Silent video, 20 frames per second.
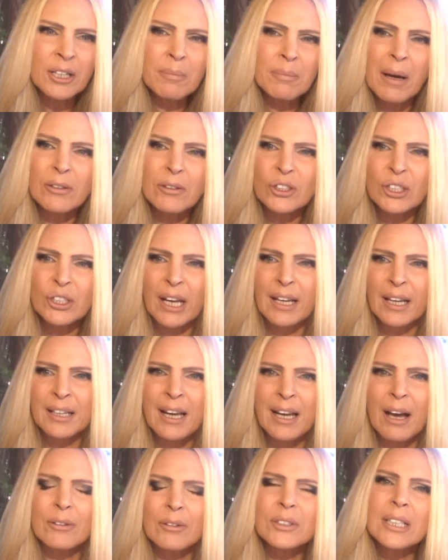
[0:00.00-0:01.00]
about
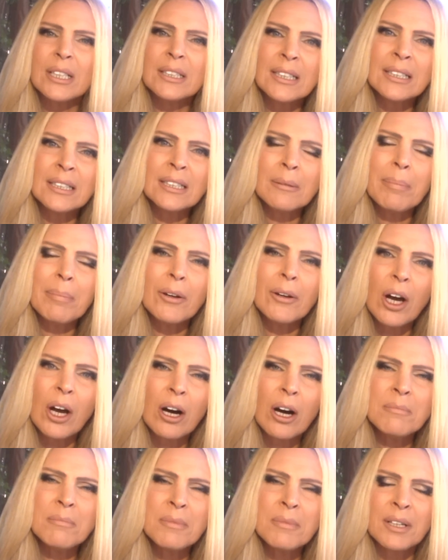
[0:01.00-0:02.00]
checking out. This is about
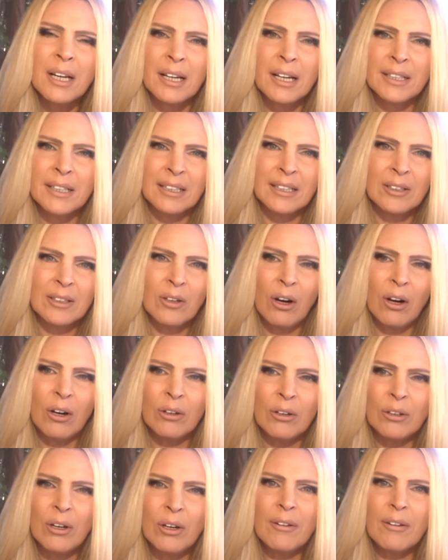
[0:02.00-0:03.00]
harmonizing
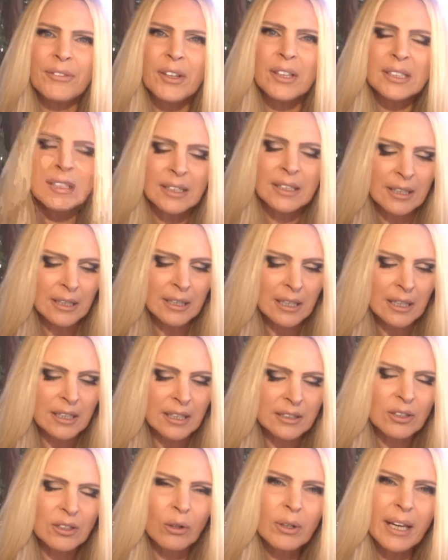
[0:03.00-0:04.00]
all of this.
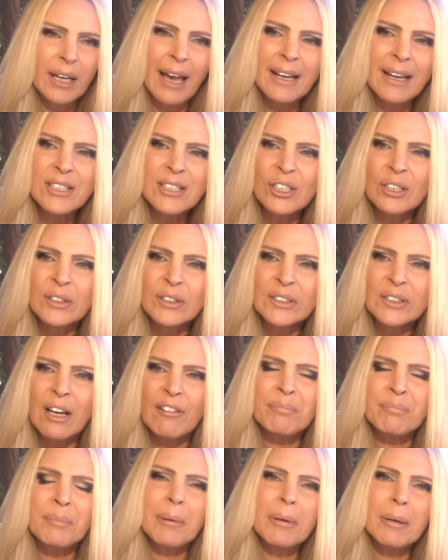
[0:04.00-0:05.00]
So catch
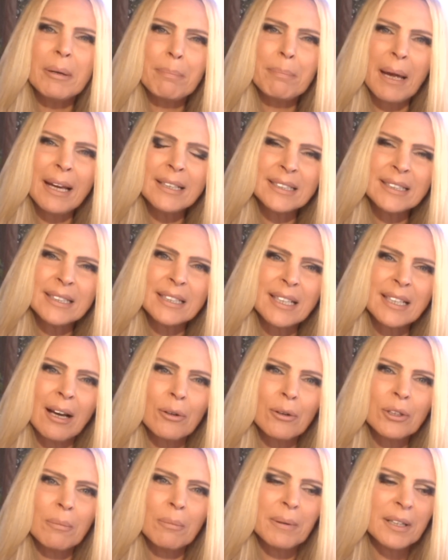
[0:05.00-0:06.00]
yourself, maybe pace this
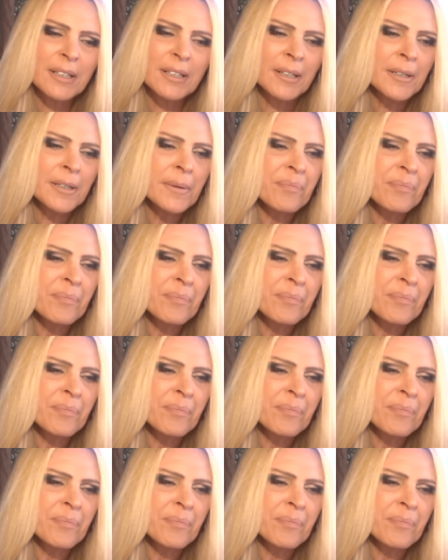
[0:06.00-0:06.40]
out a bit.